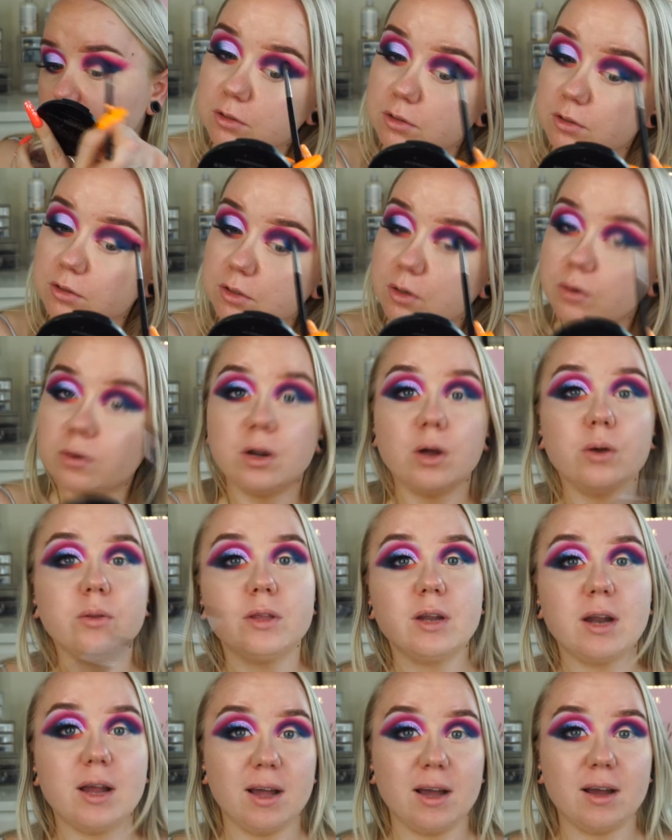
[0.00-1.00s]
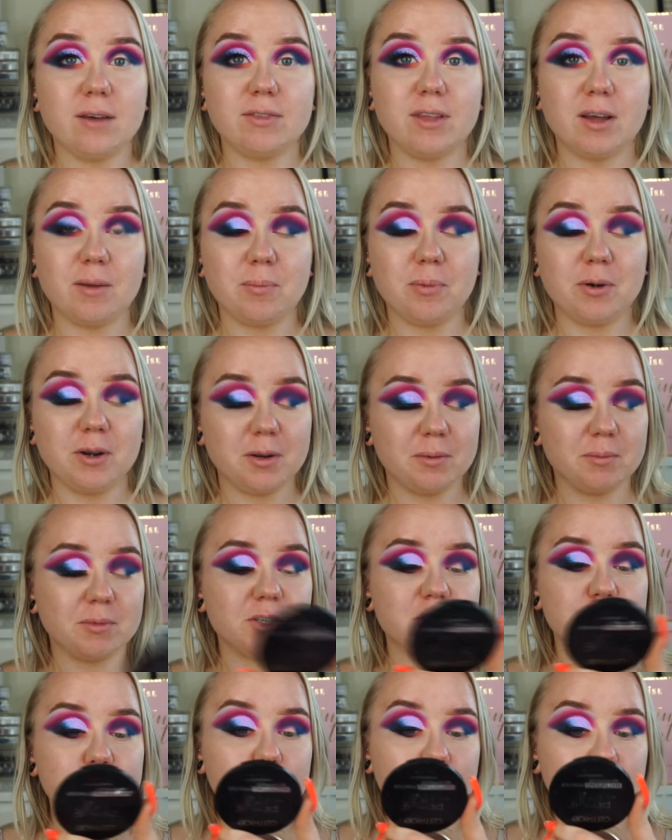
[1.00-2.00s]
So now that I have that pretty
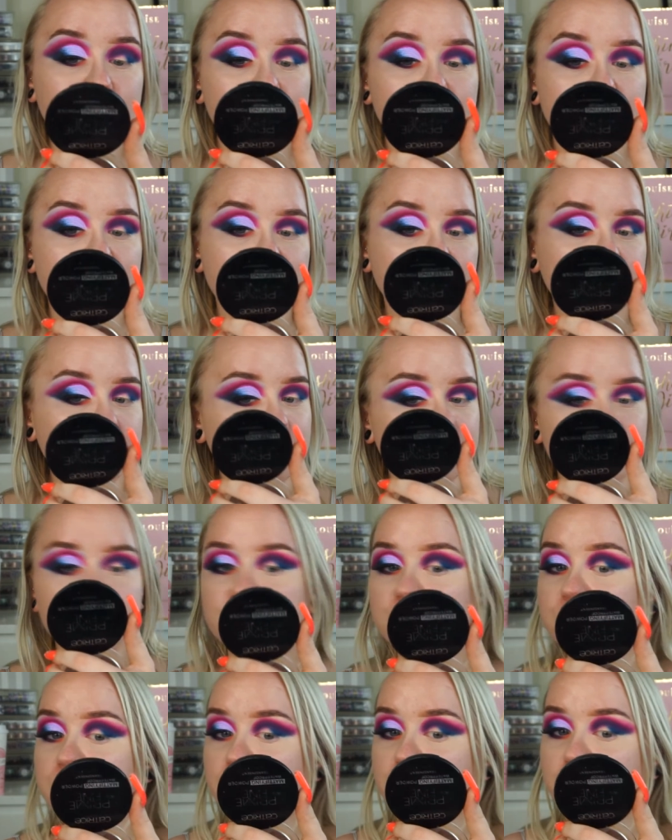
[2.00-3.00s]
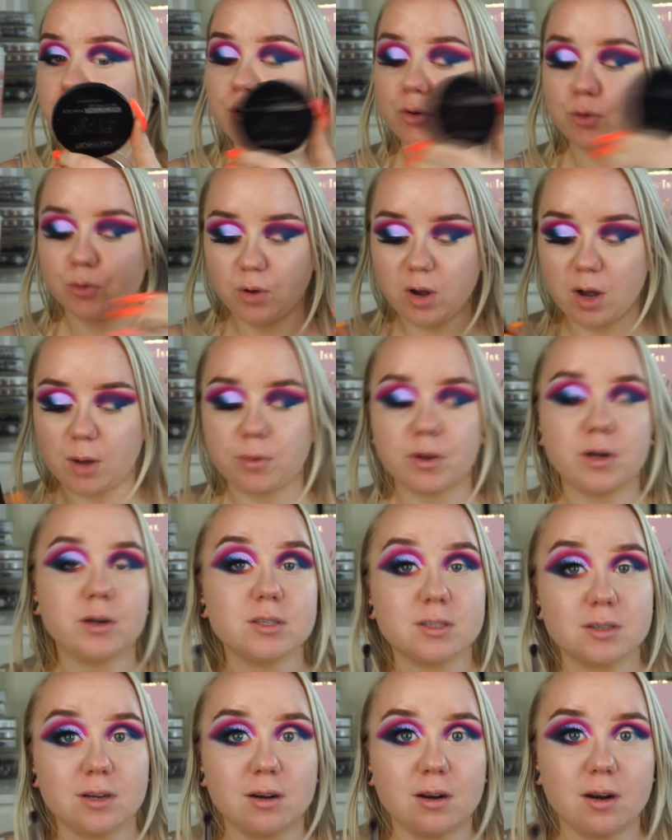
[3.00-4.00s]
much blended through, I'm going to
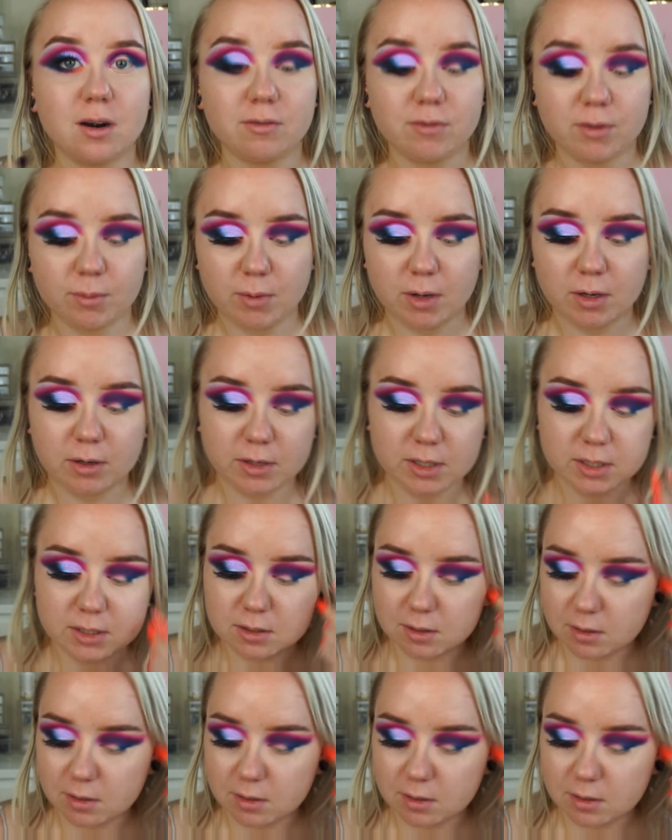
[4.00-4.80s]
start carving my crease.